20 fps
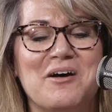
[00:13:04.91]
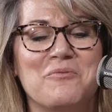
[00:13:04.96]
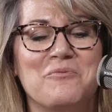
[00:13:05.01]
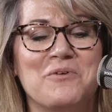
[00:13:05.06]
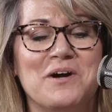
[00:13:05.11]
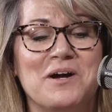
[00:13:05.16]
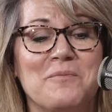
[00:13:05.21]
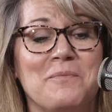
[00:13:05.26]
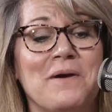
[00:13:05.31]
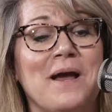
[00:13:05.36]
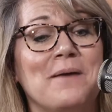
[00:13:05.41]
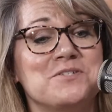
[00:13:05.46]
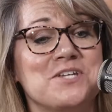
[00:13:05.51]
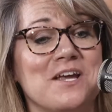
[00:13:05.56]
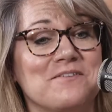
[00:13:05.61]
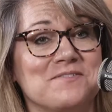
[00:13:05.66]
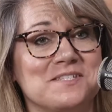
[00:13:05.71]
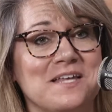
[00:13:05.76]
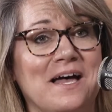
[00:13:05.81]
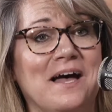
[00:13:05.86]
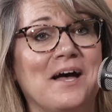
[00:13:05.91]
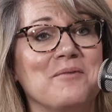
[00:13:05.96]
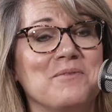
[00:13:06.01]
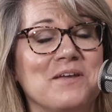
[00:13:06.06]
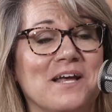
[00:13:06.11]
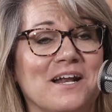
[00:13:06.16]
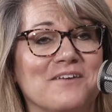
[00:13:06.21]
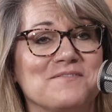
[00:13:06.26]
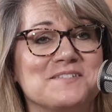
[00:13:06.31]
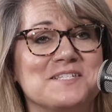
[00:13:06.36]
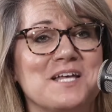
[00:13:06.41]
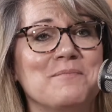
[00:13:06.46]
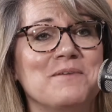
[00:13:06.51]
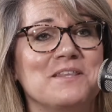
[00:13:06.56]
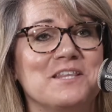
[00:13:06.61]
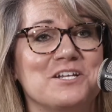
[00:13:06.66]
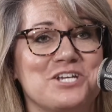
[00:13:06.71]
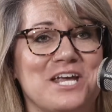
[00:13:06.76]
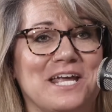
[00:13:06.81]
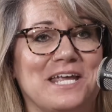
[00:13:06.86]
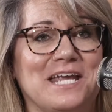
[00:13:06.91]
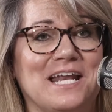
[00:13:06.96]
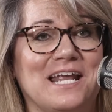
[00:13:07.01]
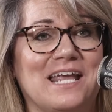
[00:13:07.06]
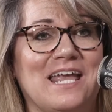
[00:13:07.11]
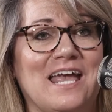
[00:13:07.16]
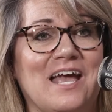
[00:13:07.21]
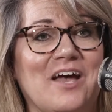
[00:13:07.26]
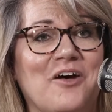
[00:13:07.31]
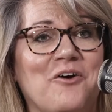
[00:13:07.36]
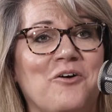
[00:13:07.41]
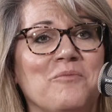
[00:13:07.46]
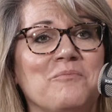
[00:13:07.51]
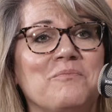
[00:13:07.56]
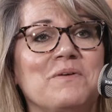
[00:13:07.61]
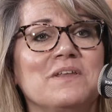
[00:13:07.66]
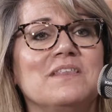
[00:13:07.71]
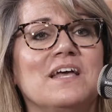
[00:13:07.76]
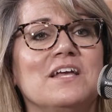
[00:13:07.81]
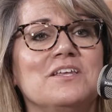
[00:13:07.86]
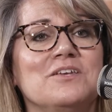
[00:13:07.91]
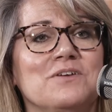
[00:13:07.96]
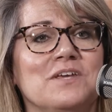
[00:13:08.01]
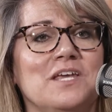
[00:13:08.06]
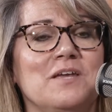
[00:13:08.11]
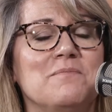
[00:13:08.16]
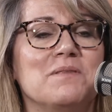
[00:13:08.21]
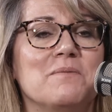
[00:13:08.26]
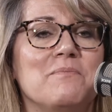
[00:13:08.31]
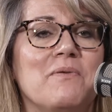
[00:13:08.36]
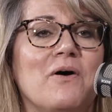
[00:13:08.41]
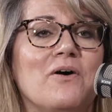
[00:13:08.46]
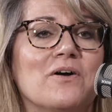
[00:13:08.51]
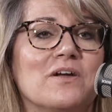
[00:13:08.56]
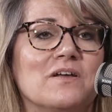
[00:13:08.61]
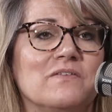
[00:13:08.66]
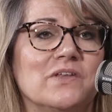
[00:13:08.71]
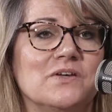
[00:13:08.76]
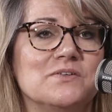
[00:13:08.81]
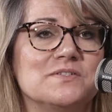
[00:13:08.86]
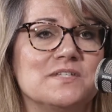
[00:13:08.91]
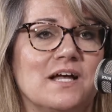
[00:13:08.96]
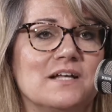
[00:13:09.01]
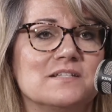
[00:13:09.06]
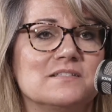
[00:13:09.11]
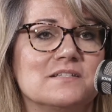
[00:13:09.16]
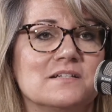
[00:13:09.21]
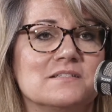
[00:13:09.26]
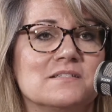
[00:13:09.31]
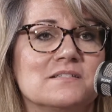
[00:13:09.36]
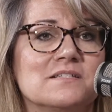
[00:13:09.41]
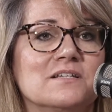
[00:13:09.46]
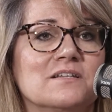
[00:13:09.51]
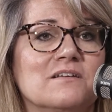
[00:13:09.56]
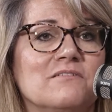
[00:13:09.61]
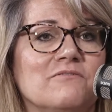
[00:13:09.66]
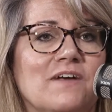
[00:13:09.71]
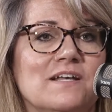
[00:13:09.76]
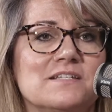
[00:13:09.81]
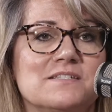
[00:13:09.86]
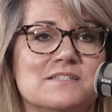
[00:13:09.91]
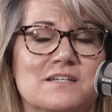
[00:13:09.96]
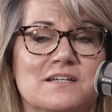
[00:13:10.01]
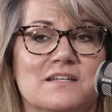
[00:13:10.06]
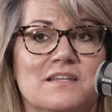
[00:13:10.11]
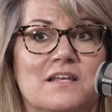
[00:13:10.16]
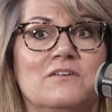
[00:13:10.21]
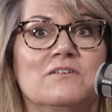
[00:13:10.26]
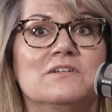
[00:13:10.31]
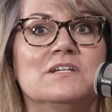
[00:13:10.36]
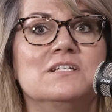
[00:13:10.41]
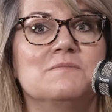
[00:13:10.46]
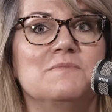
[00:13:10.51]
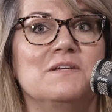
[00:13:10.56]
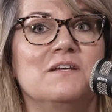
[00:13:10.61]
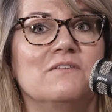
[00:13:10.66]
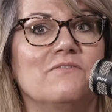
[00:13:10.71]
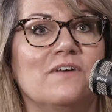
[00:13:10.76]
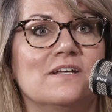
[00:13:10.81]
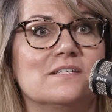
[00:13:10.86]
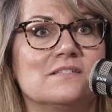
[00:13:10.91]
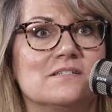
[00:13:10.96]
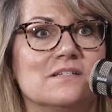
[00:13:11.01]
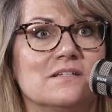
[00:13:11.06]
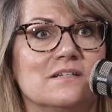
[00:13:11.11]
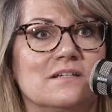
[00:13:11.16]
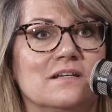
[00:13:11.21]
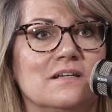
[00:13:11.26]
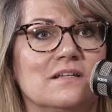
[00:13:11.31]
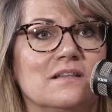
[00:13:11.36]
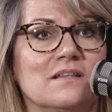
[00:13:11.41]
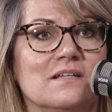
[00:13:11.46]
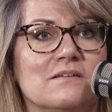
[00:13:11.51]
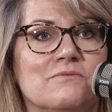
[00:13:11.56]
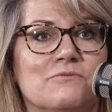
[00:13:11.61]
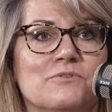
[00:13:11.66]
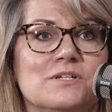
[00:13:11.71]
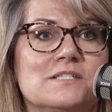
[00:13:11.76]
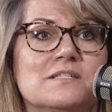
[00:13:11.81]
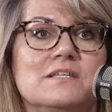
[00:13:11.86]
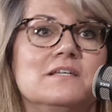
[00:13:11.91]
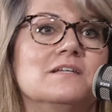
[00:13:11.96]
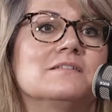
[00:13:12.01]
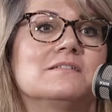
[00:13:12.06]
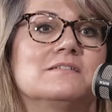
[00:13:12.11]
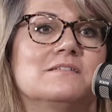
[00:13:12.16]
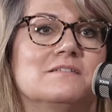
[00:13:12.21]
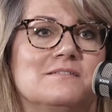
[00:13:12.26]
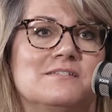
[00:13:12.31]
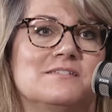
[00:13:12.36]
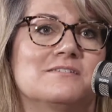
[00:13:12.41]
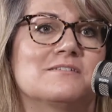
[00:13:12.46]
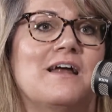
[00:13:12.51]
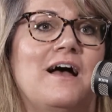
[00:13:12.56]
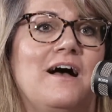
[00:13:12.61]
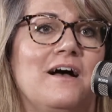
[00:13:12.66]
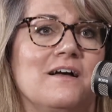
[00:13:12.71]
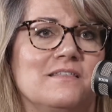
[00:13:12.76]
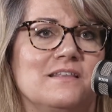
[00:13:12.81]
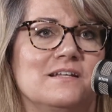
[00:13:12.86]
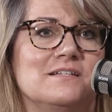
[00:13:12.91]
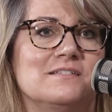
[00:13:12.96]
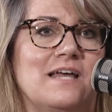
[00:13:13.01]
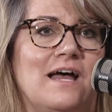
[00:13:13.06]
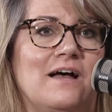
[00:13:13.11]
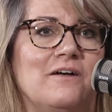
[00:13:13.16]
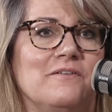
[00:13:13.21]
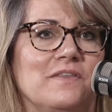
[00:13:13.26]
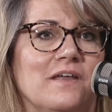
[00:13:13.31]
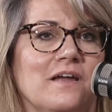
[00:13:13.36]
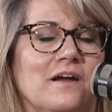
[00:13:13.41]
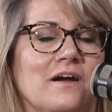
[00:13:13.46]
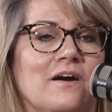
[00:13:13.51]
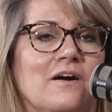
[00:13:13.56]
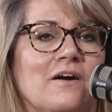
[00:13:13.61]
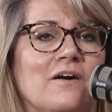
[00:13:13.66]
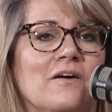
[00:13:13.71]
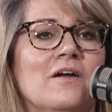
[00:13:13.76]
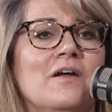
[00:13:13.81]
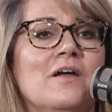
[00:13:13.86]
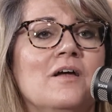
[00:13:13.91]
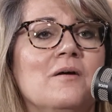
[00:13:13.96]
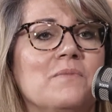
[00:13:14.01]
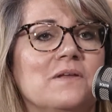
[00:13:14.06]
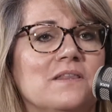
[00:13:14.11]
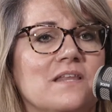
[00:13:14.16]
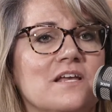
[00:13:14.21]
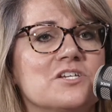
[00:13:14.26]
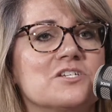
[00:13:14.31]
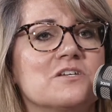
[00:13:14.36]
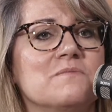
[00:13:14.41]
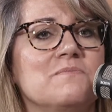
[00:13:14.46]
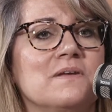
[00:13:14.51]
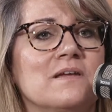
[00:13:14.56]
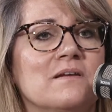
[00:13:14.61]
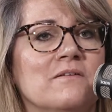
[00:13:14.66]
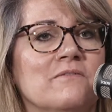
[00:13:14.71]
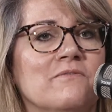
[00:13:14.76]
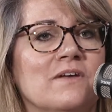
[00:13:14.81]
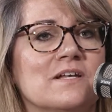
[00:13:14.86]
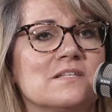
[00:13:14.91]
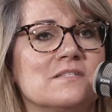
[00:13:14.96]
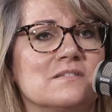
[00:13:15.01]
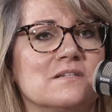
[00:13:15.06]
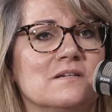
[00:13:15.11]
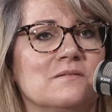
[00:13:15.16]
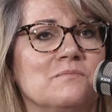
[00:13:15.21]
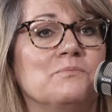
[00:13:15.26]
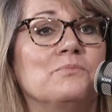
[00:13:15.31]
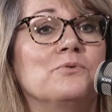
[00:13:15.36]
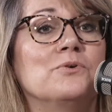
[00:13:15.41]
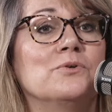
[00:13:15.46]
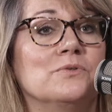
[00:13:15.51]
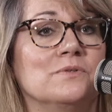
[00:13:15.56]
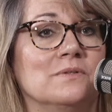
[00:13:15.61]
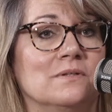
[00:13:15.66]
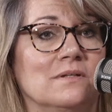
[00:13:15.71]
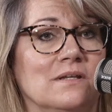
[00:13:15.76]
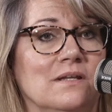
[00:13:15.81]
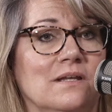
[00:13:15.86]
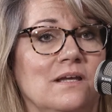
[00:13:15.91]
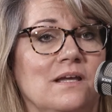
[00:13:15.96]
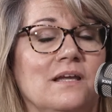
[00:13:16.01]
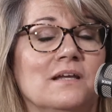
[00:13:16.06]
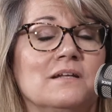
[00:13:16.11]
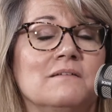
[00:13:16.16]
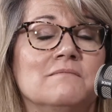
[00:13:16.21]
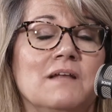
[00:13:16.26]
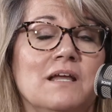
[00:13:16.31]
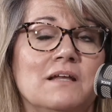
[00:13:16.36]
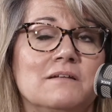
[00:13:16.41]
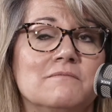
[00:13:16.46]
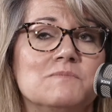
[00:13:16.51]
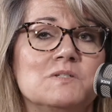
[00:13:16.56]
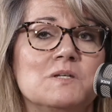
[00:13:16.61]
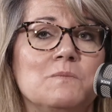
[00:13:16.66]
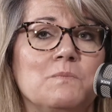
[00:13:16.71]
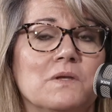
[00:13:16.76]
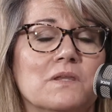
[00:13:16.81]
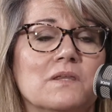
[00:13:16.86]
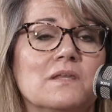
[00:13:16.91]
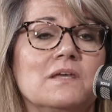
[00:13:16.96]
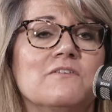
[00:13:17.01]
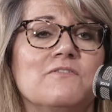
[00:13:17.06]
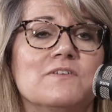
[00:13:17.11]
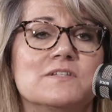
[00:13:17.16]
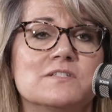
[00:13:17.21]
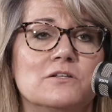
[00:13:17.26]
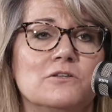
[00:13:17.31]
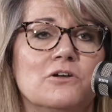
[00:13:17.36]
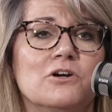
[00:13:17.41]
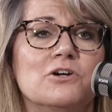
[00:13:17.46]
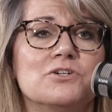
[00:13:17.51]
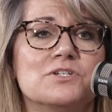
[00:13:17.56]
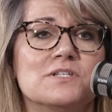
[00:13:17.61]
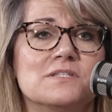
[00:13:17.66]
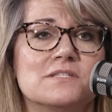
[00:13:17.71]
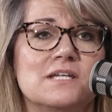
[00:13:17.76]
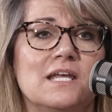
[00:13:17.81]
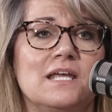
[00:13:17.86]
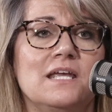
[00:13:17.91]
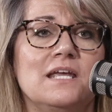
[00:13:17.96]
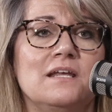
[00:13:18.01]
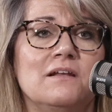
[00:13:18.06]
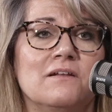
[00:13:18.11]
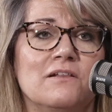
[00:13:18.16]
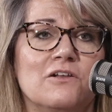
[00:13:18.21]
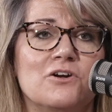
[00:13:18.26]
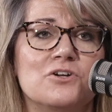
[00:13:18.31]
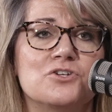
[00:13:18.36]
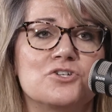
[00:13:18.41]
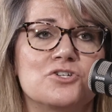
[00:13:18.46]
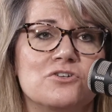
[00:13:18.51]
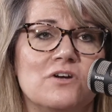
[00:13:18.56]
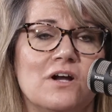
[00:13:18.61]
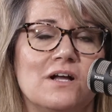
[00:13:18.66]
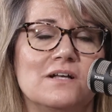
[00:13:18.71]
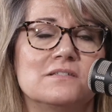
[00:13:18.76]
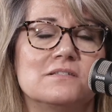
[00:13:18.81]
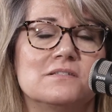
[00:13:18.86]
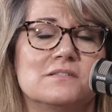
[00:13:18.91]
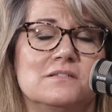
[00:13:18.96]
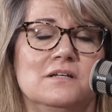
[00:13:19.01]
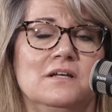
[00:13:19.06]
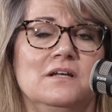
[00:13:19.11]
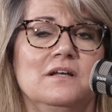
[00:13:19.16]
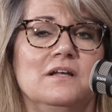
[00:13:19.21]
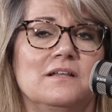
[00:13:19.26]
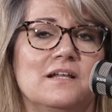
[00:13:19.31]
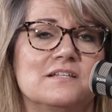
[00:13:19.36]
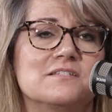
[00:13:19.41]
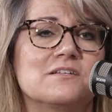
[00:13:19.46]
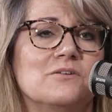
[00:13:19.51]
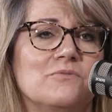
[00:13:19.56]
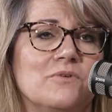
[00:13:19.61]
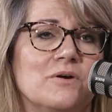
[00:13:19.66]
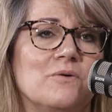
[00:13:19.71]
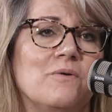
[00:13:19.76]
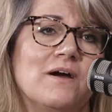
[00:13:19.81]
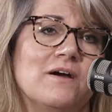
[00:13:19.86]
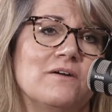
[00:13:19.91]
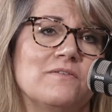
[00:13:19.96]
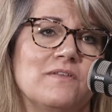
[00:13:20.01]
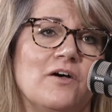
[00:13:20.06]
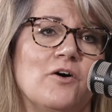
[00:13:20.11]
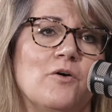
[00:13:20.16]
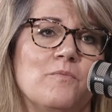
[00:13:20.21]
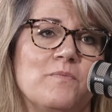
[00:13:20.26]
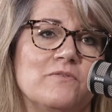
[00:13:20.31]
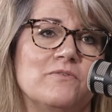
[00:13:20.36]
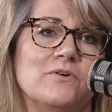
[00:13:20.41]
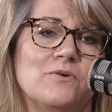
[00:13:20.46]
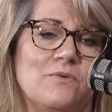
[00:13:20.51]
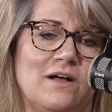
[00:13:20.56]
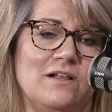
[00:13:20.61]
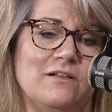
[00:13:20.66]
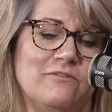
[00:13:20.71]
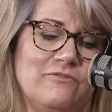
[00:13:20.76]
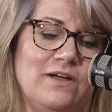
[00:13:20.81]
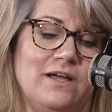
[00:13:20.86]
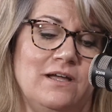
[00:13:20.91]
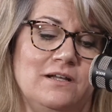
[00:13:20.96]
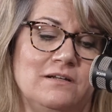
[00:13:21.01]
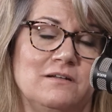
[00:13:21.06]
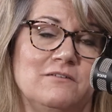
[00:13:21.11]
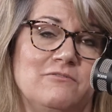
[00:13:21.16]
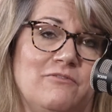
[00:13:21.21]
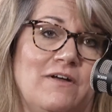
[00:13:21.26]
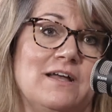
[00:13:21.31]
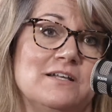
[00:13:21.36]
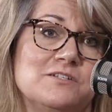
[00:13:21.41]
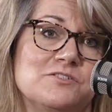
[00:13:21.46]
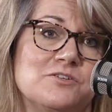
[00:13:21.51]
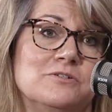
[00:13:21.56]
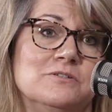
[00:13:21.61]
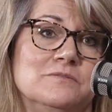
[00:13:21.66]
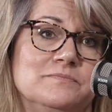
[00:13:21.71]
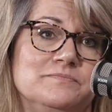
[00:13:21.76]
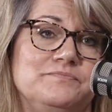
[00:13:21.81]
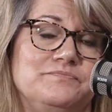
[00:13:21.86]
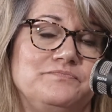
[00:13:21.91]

Where perhaps you have some, you got to have some in the checking account, but that you keep the bulk of those assets still invested. They don't need to be invested in the riskiest stock that's out there, but they should be invested prudently. And typically, if it's a large estate, a large trust, that's going to require the help of a qualified advisor.